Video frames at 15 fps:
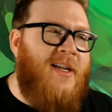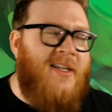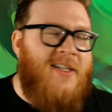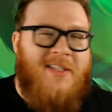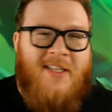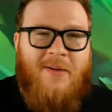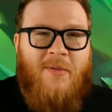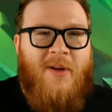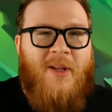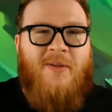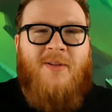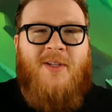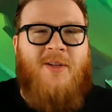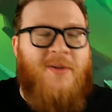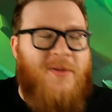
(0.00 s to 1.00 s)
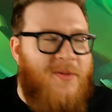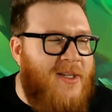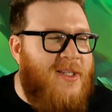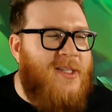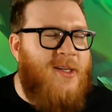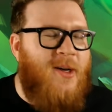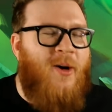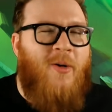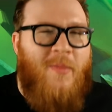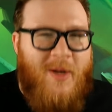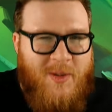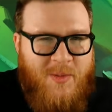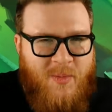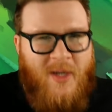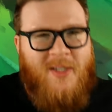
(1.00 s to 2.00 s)
and it's just like, what do you do? It's so
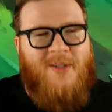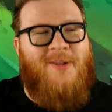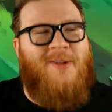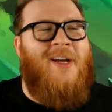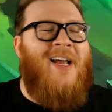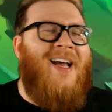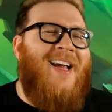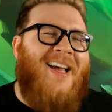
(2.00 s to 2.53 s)
much pressure.